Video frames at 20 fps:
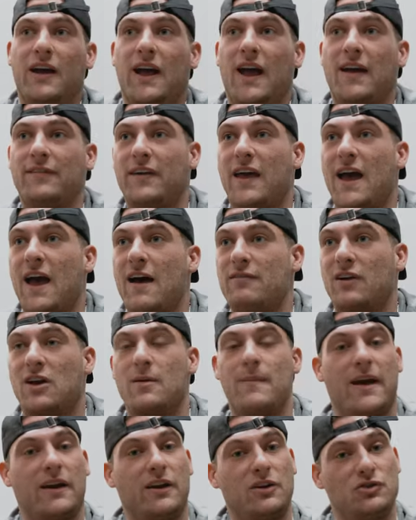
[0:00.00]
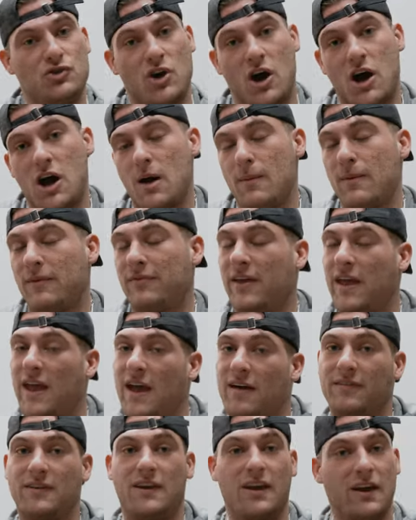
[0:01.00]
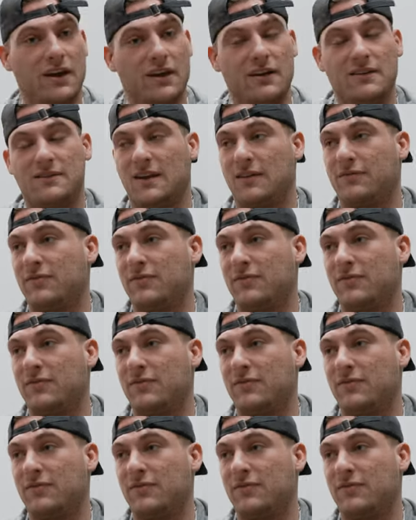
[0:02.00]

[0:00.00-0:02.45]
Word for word: if they have a commanding job, if they have kids,